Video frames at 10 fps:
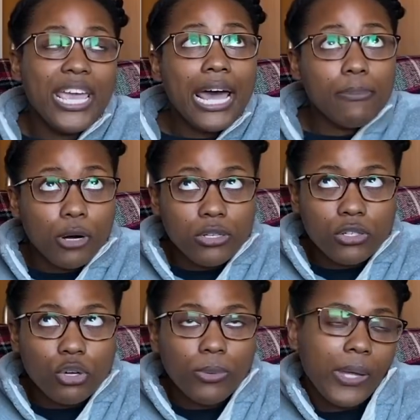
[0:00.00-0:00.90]
had a Barnes and
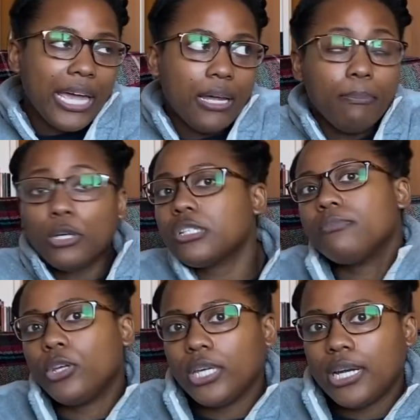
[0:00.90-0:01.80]
Noble and a Books A
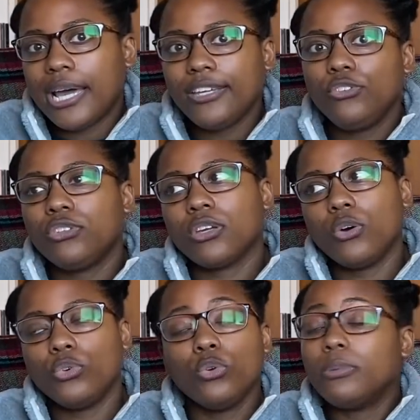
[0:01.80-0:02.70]
Million. I used to
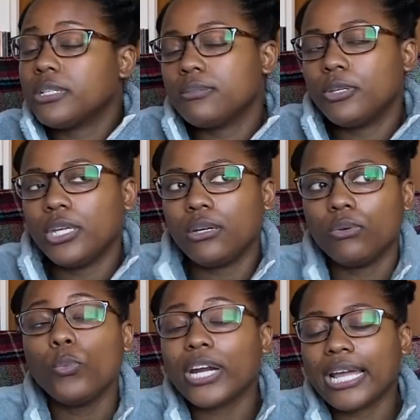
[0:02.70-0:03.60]
go to a Books A Million
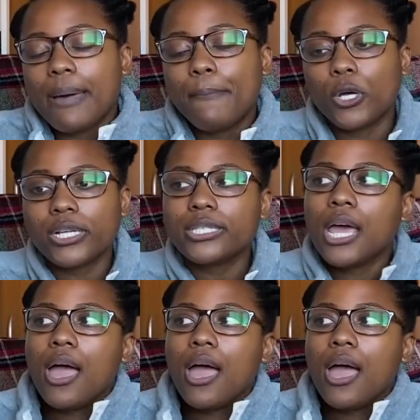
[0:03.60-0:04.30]
when I got books.